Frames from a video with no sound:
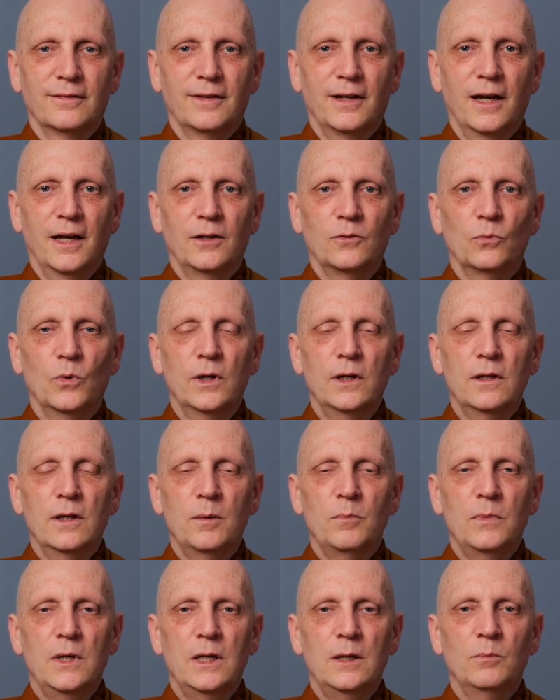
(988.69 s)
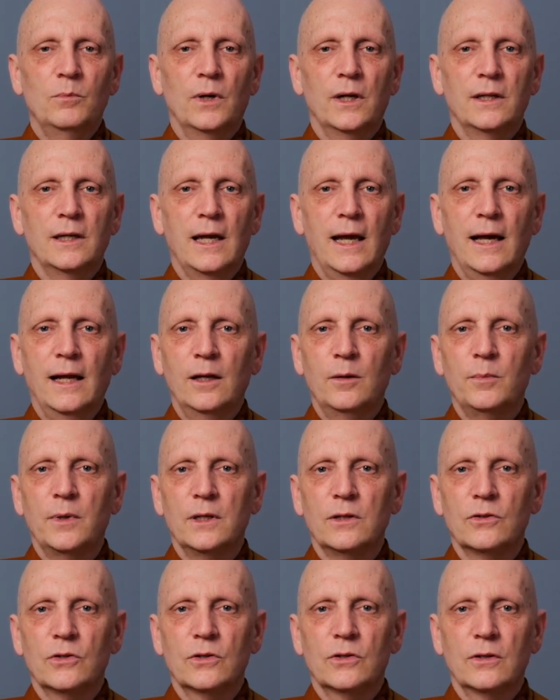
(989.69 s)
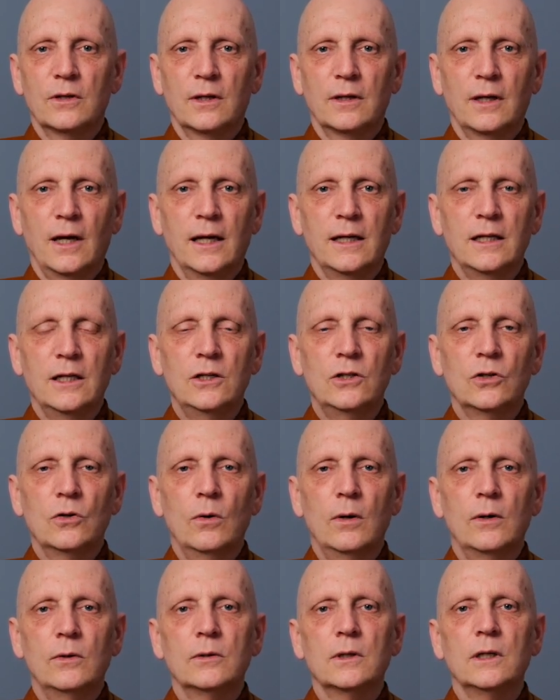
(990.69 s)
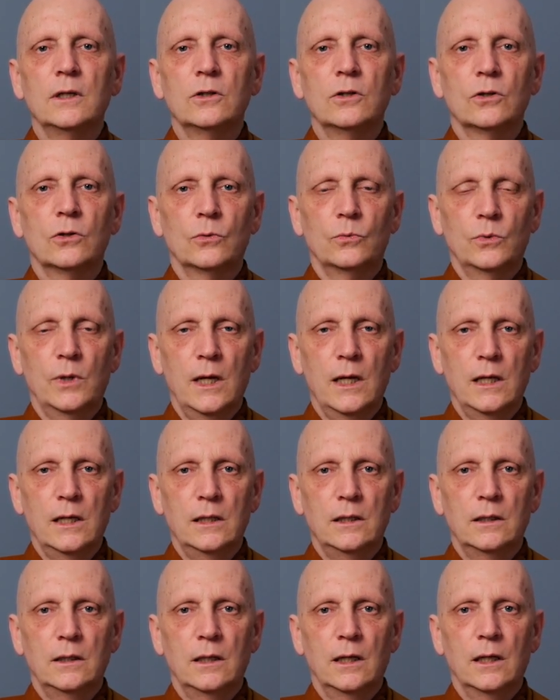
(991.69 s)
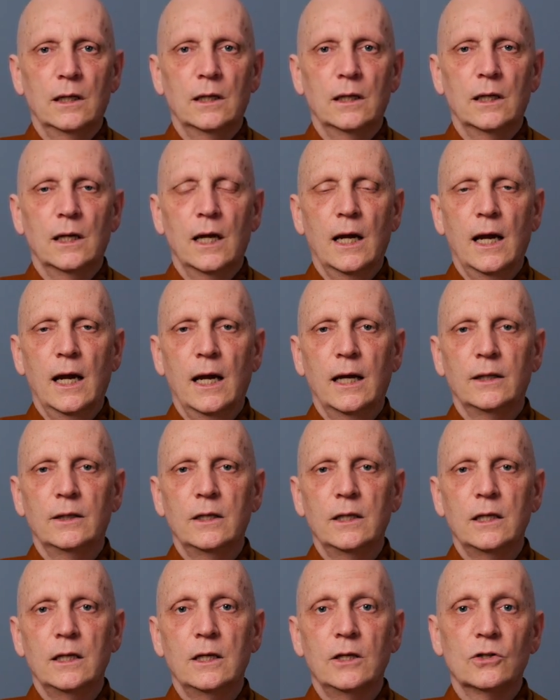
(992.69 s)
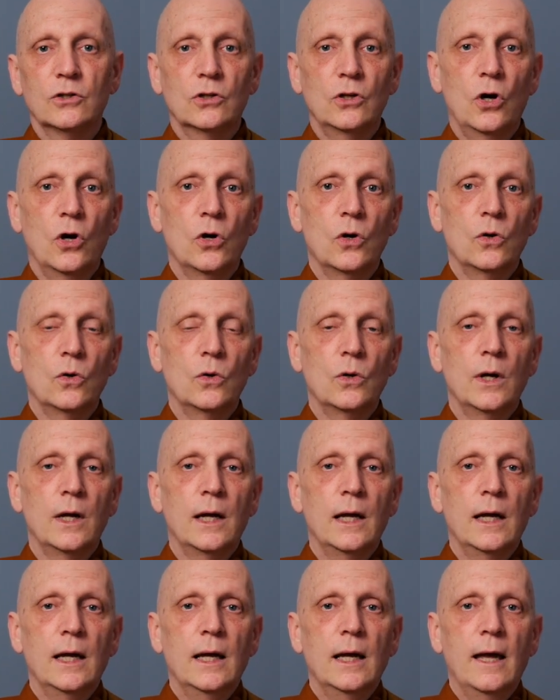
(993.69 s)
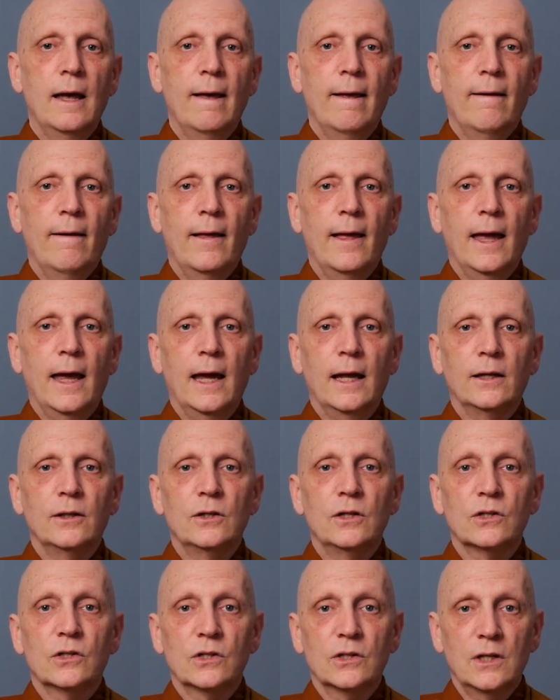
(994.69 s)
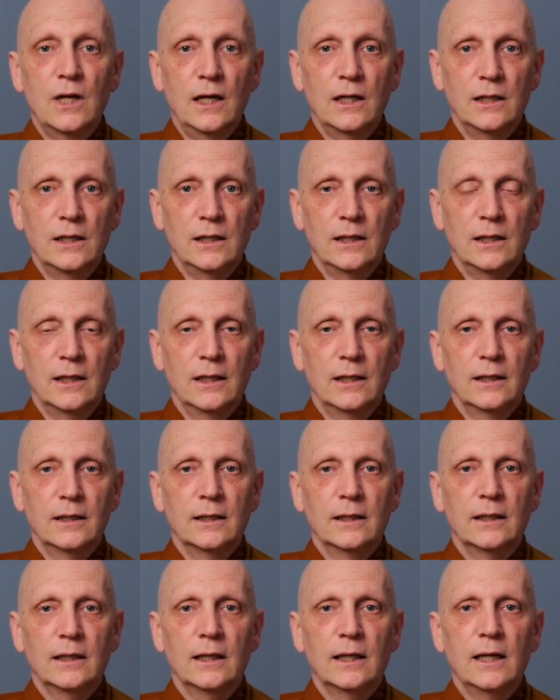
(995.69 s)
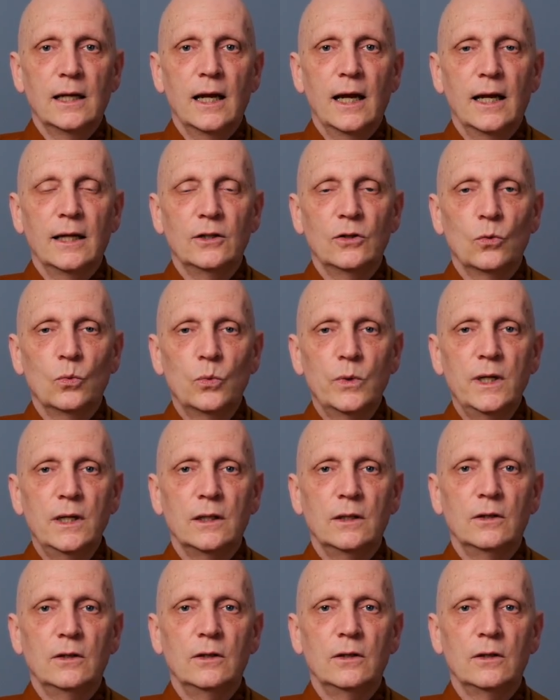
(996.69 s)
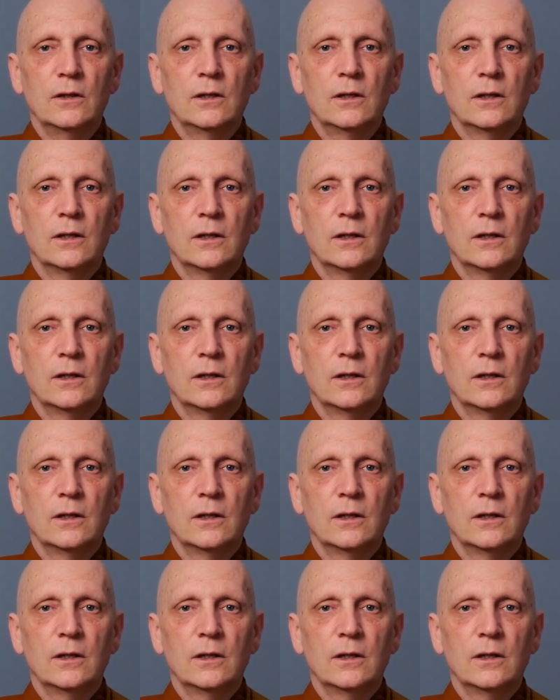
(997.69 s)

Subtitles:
And what do they mean by the elements? I need to go out into the rain and the snow and the sun and the wind.